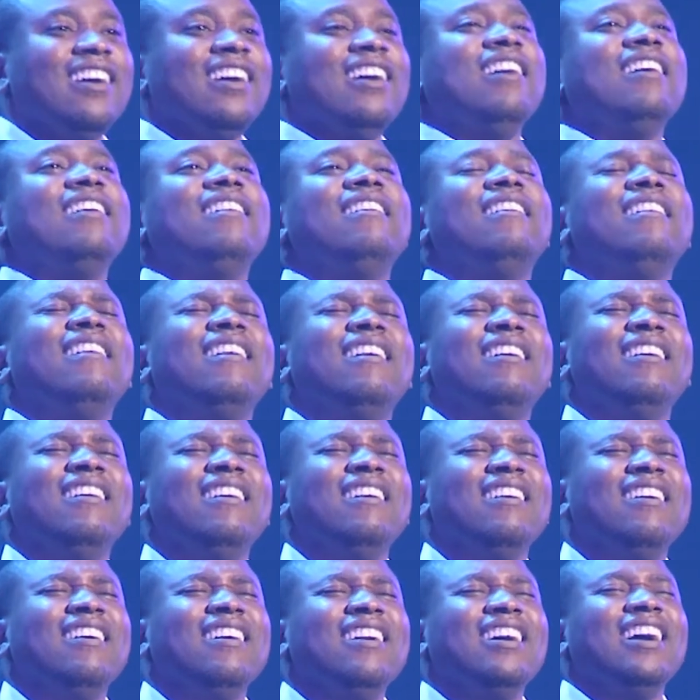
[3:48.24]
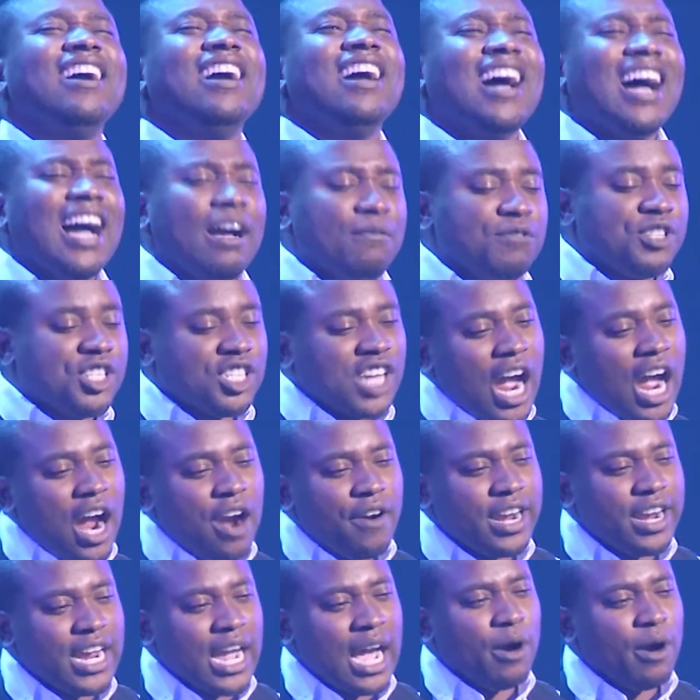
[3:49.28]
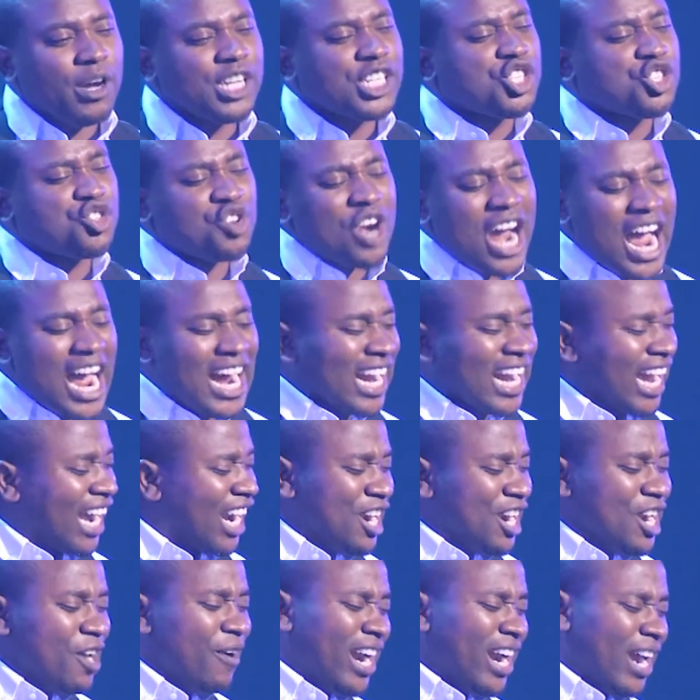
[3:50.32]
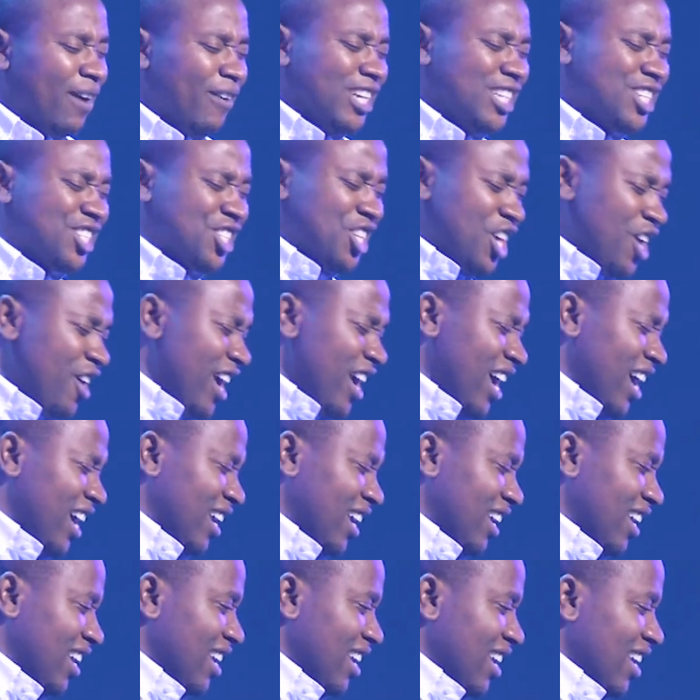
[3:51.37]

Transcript: it again. I'm sorry. I was drunk. I don't know what I was doing.